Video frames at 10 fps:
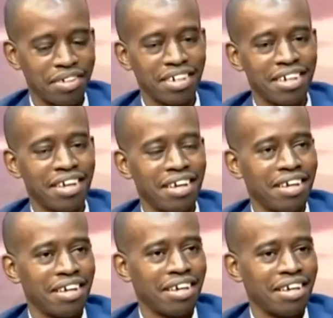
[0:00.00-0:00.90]
you.
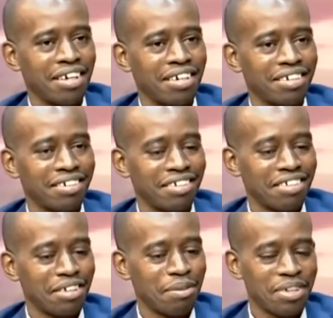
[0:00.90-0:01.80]

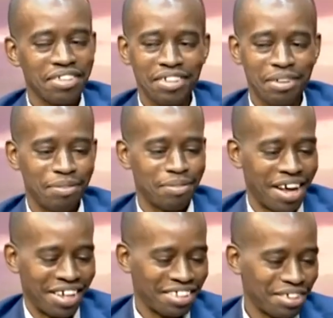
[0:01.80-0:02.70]
The question of
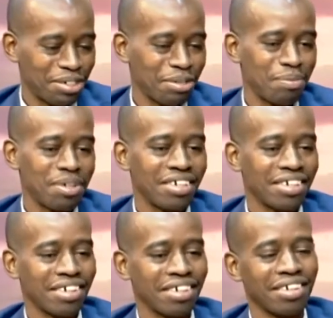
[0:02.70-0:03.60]
social
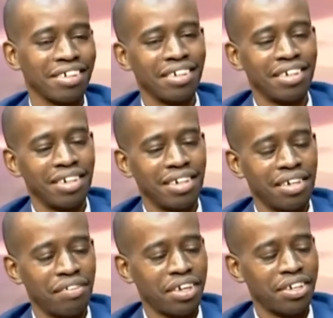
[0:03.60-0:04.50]
media
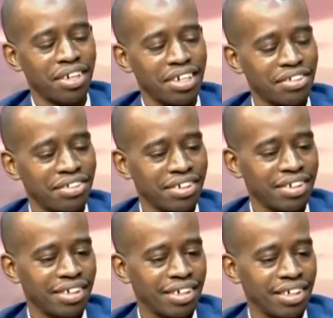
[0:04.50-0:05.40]
regulation
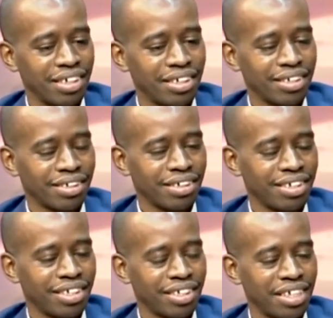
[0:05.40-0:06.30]

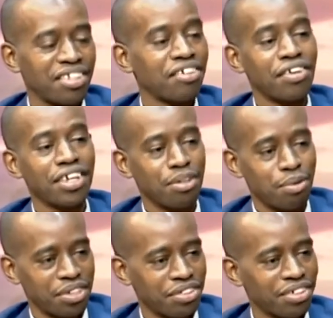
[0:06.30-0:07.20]
is a tricky
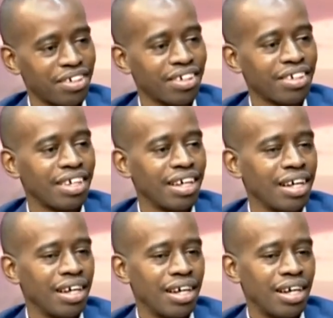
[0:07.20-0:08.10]
question
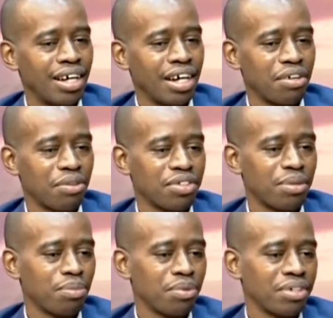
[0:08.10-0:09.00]
across
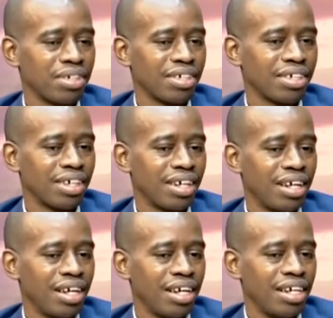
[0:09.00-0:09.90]
the board.
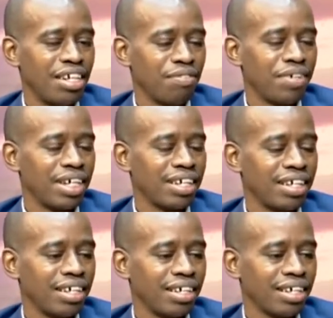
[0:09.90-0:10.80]

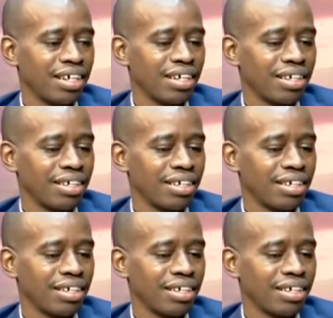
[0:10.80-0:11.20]
Definitely,